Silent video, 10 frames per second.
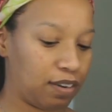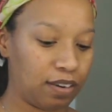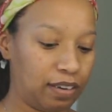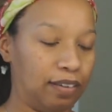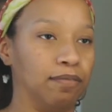
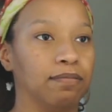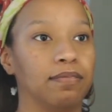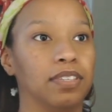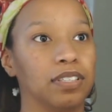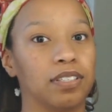um,
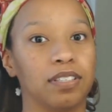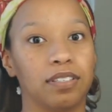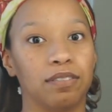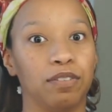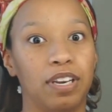
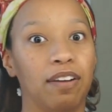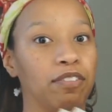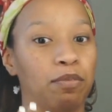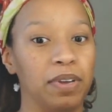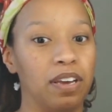this would
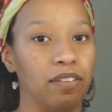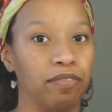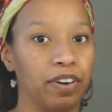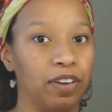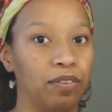definitely be good
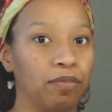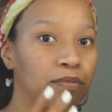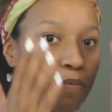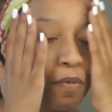for you.